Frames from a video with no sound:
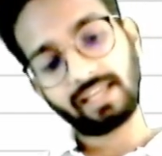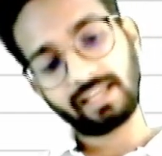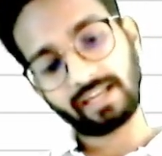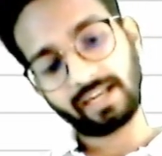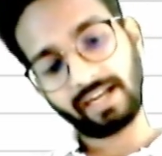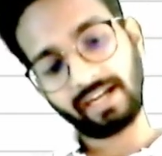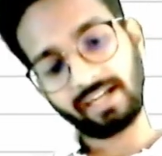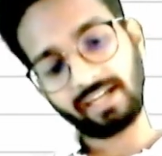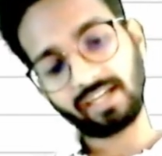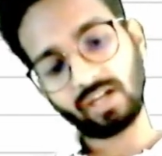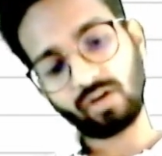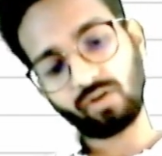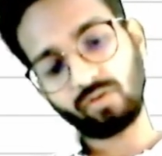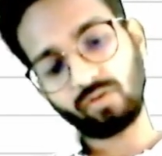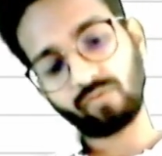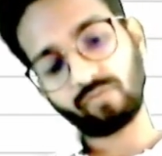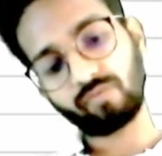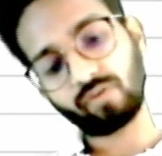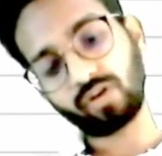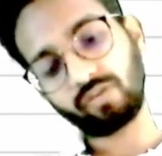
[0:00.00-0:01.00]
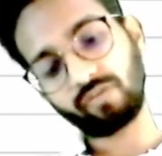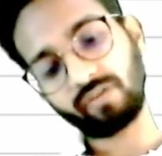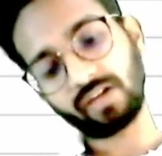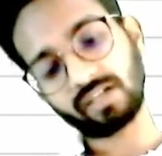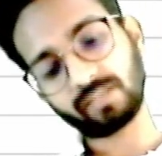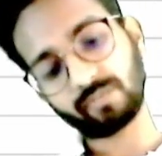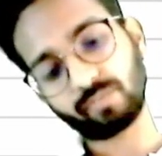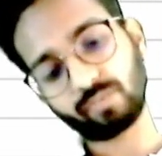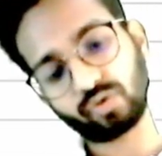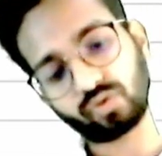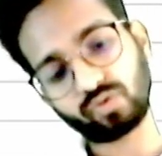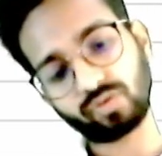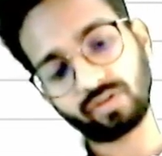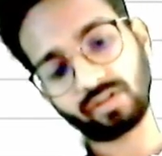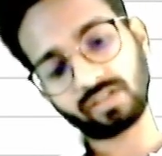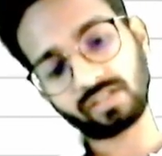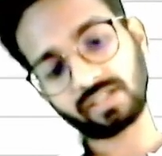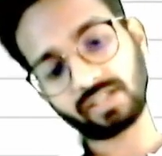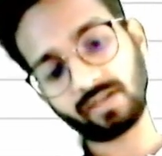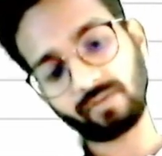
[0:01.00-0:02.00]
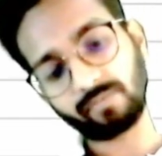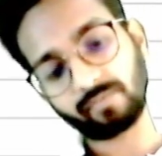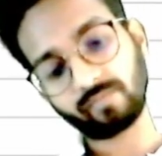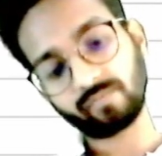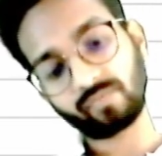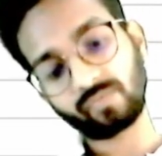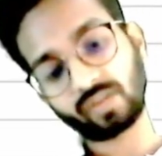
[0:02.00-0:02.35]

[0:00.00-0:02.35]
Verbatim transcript: Right now what we are supposed to understand